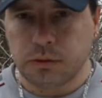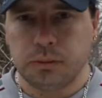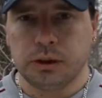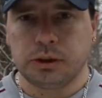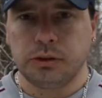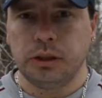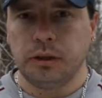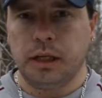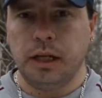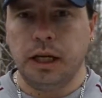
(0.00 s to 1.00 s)
from this tree
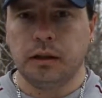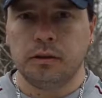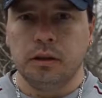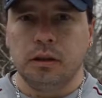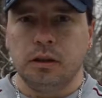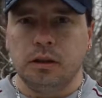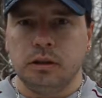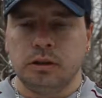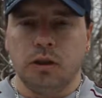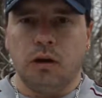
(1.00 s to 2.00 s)
right now,
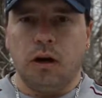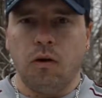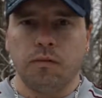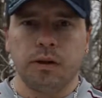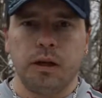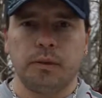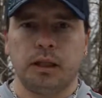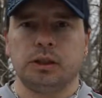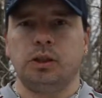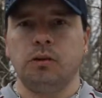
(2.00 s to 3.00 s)
so hopefully I'm
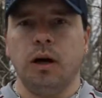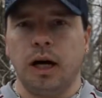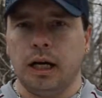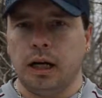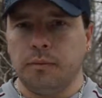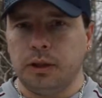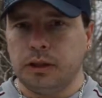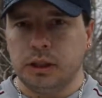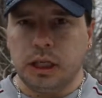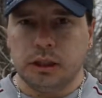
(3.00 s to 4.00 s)
not too high up
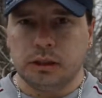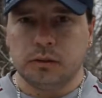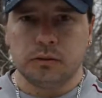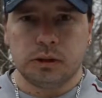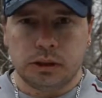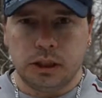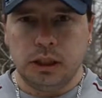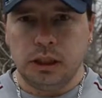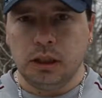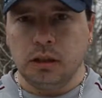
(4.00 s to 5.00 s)
that you guys don't
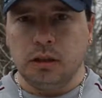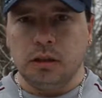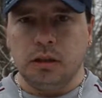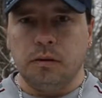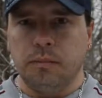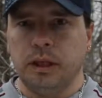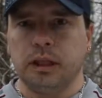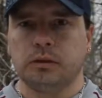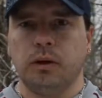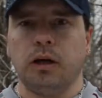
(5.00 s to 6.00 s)
see me
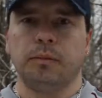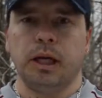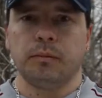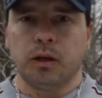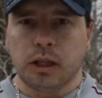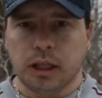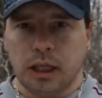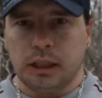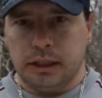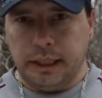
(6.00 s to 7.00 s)
as well. I mean, I'm looking
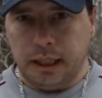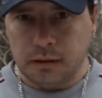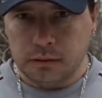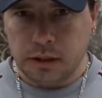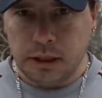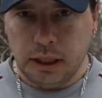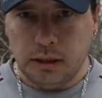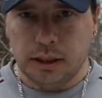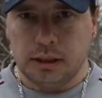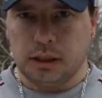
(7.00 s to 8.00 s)
kind of down right now
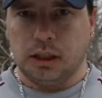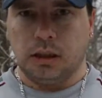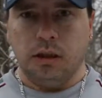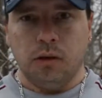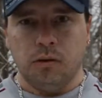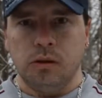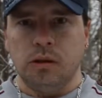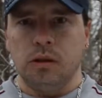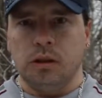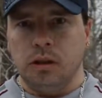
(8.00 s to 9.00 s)
because it's kind of low,
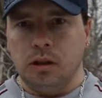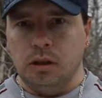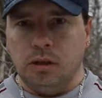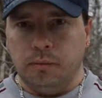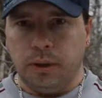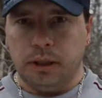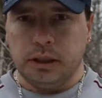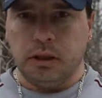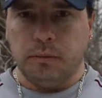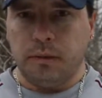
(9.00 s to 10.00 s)
but
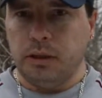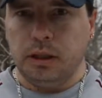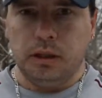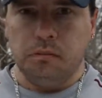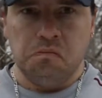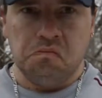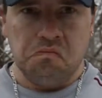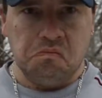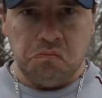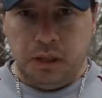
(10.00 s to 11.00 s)
you know, maybe
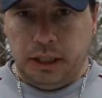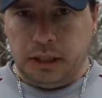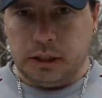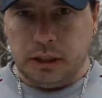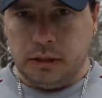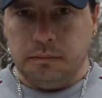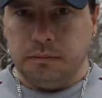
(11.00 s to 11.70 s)
it is good.